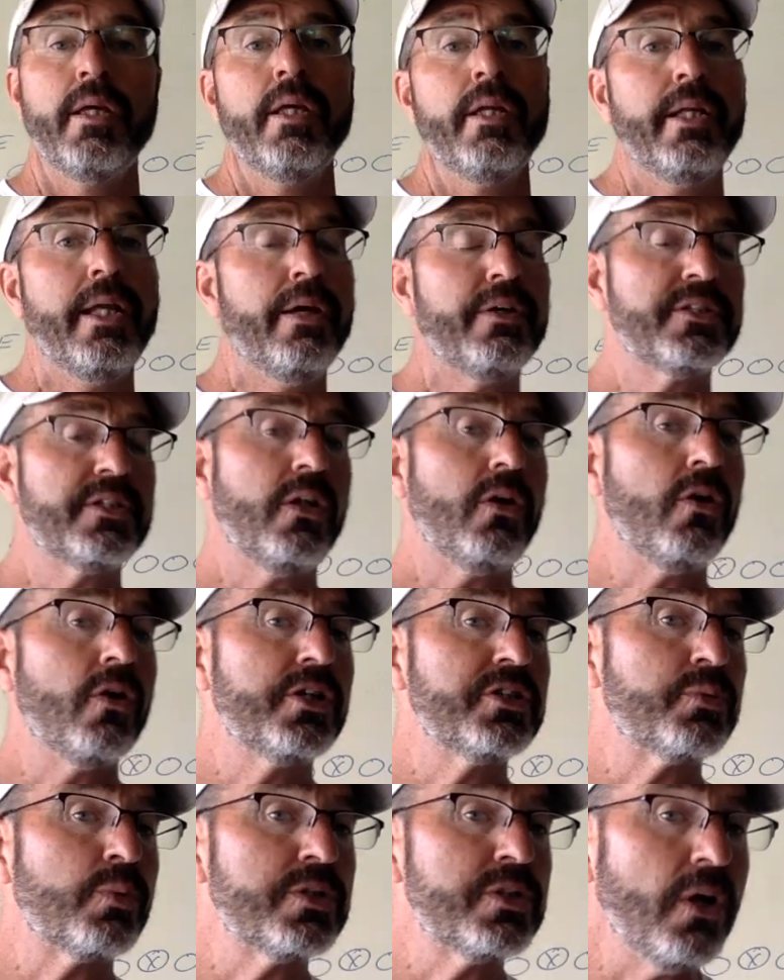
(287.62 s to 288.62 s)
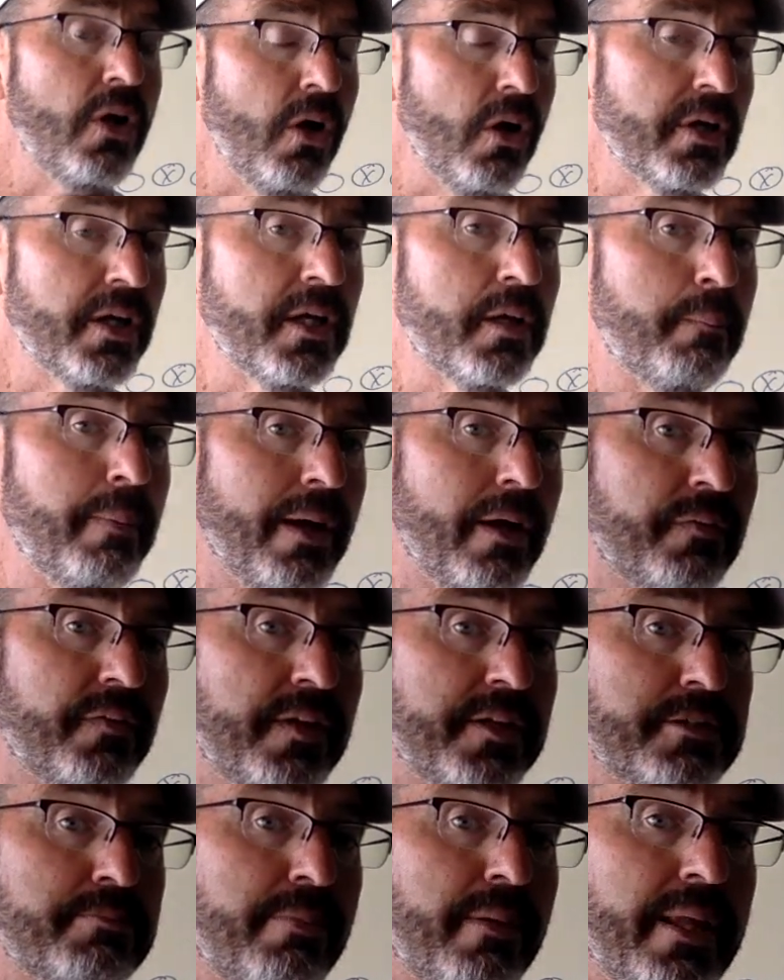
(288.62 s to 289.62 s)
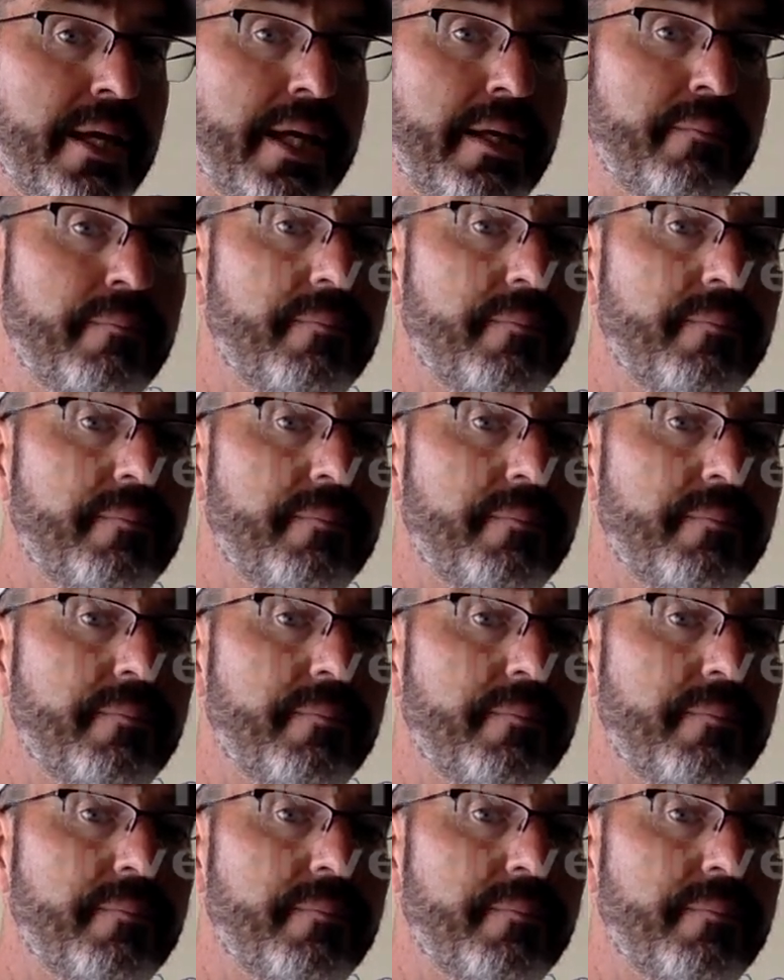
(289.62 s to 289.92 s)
Now, as long as we're talking about this play,